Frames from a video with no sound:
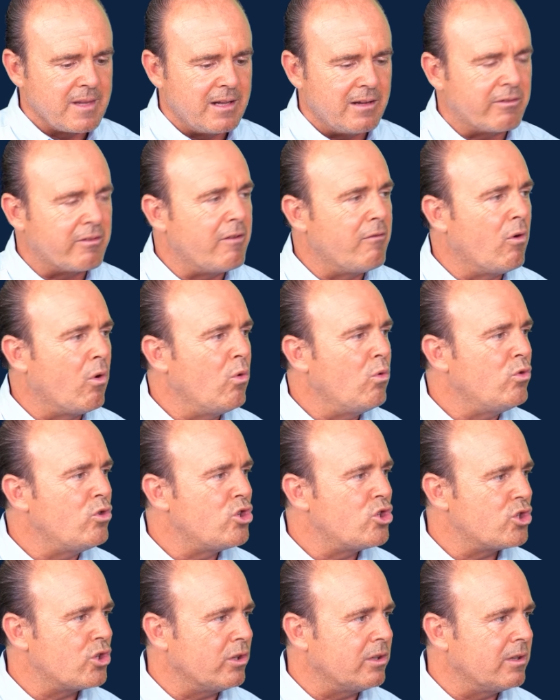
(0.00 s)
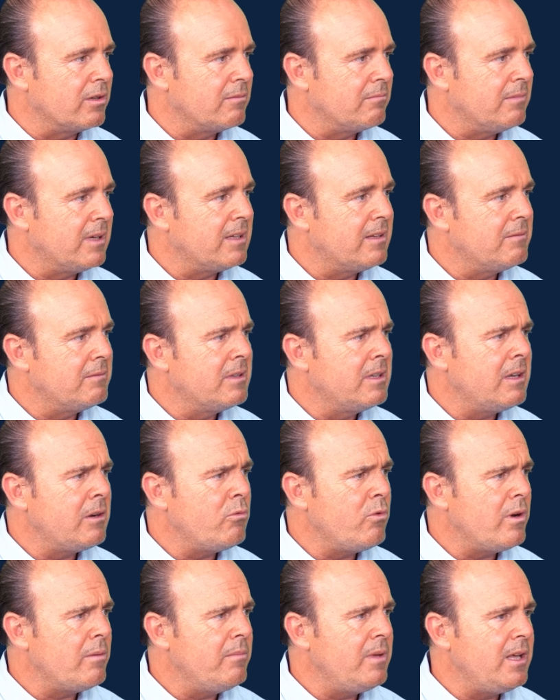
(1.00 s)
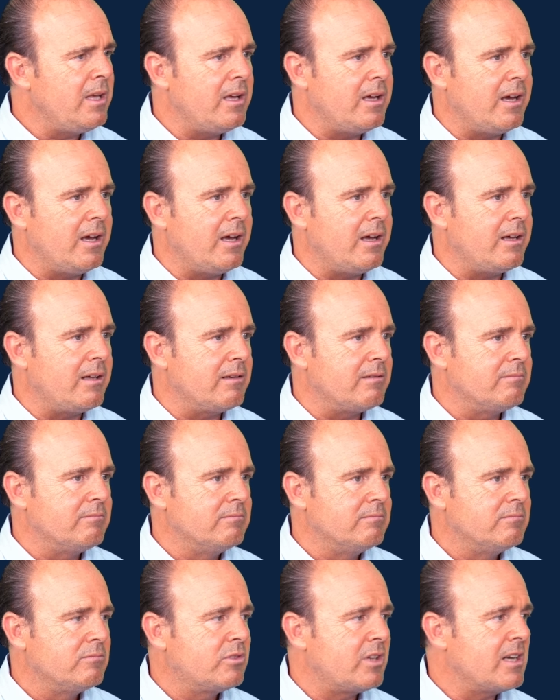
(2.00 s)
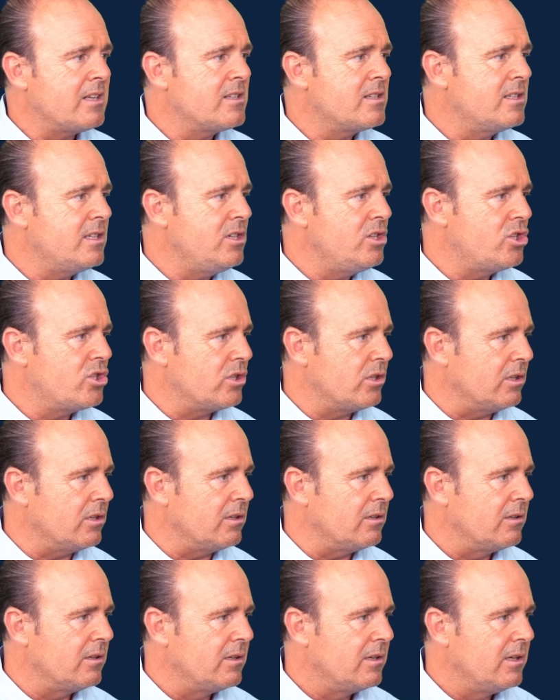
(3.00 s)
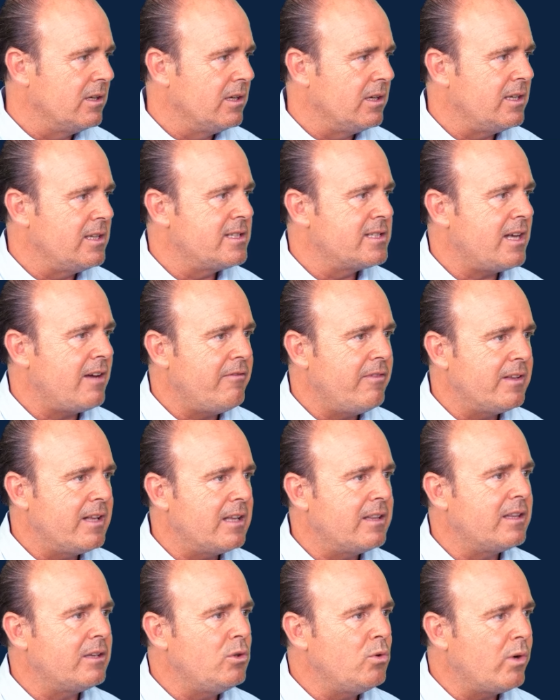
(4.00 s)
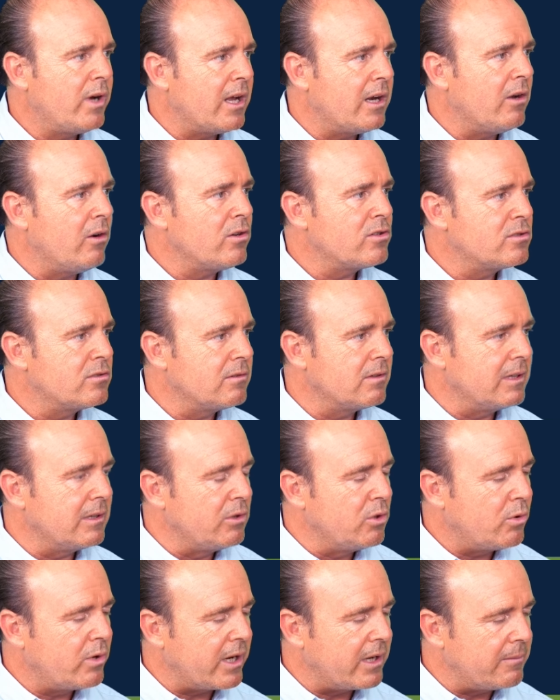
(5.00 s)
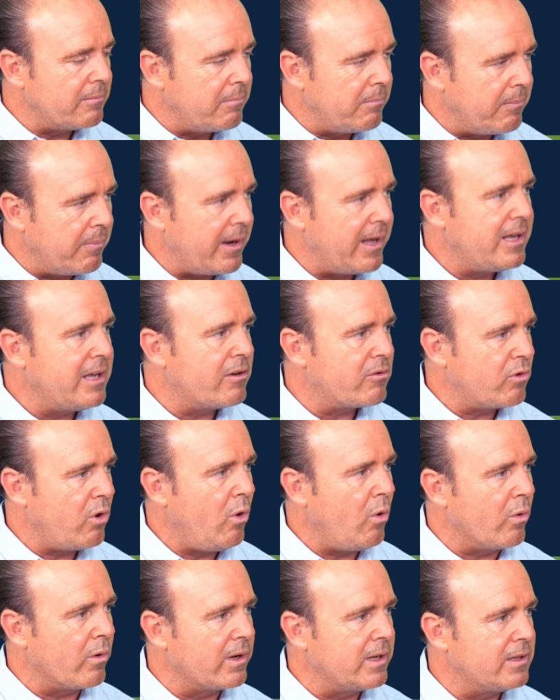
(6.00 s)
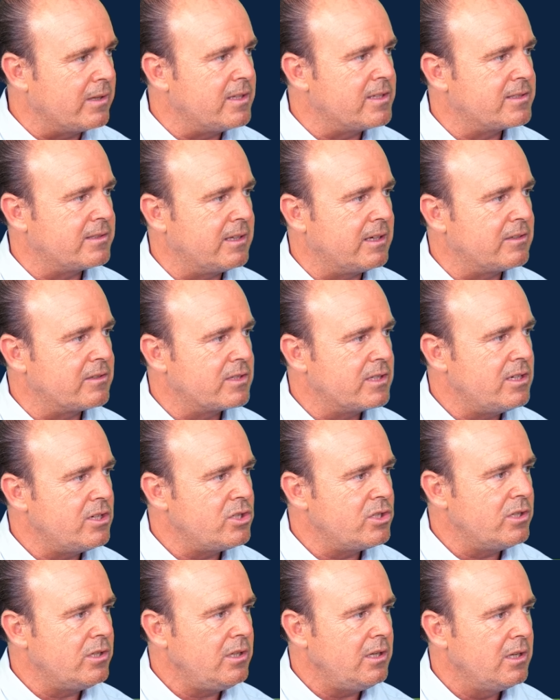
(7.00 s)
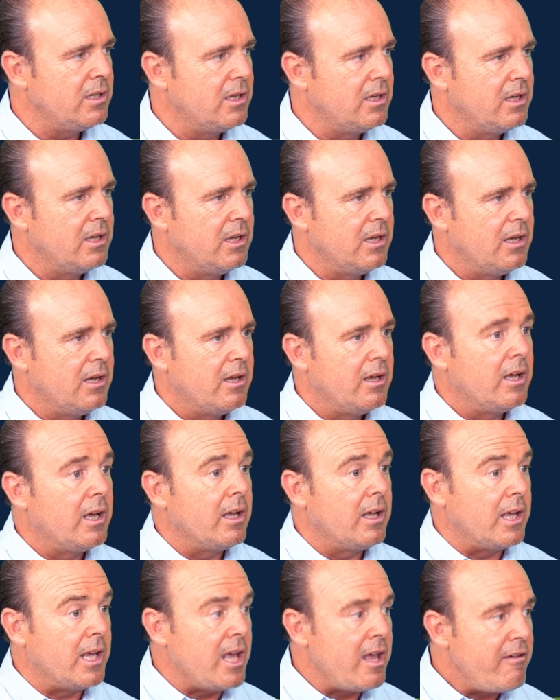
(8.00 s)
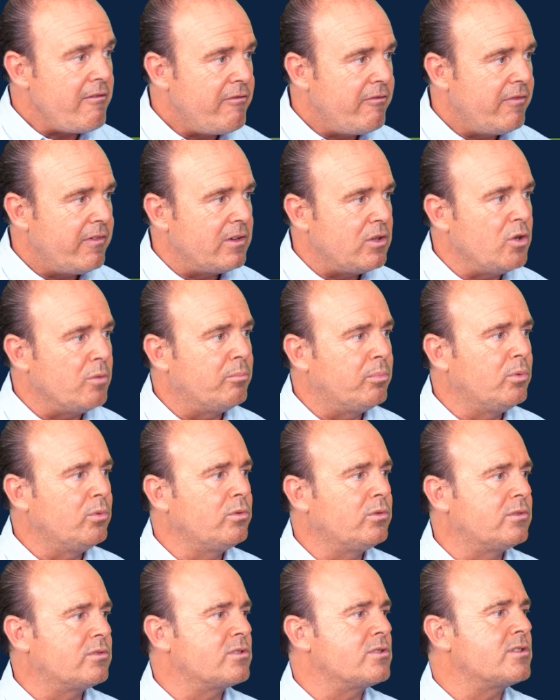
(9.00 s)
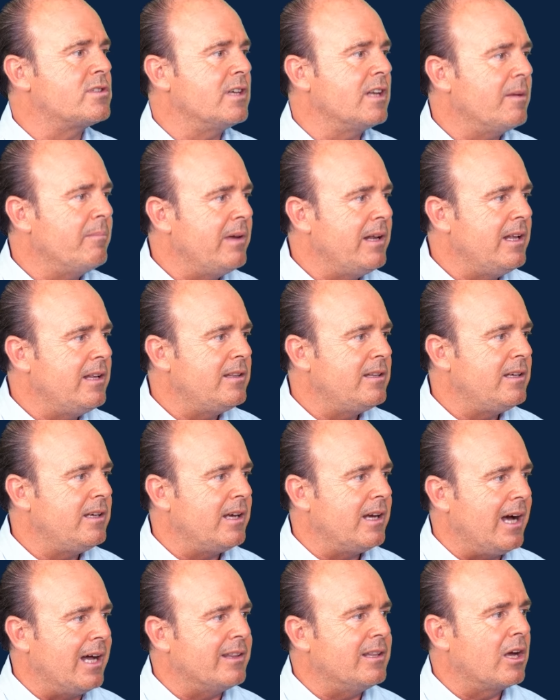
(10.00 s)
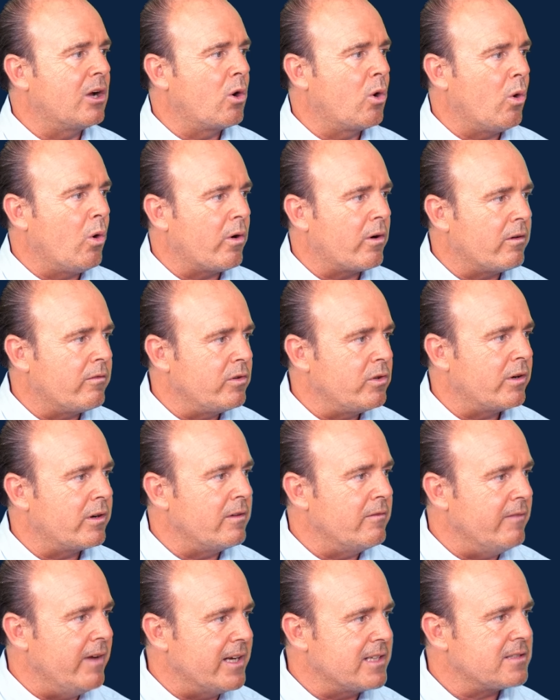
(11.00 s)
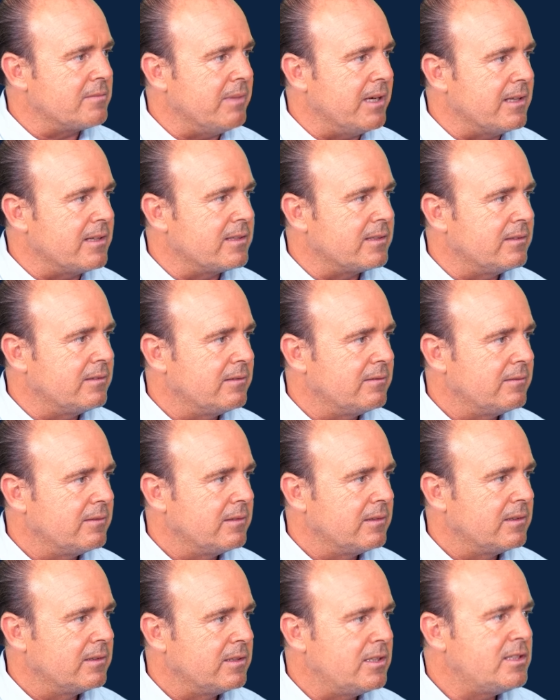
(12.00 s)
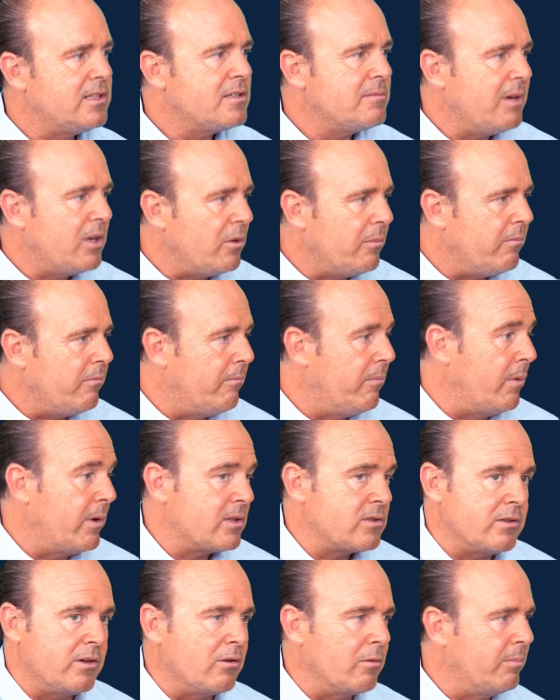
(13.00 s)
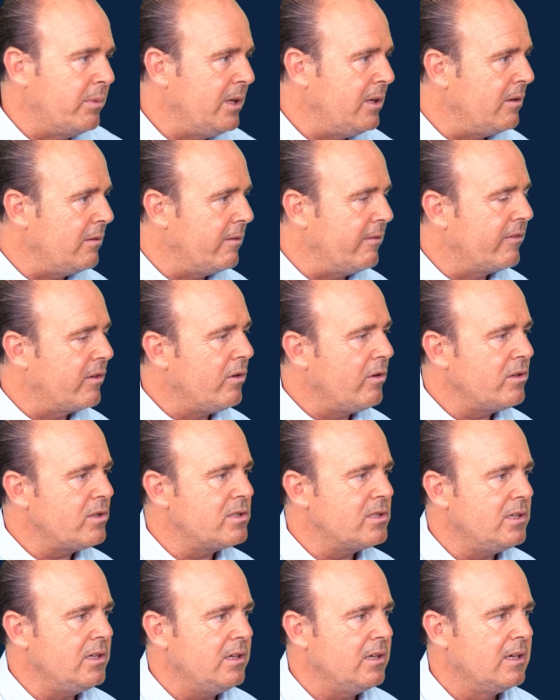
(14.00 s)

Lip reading: revolution, but there will be a transition in something that you can play a role in this transition if you put sustainability at the core of your investments. This is my personal opinion, of course,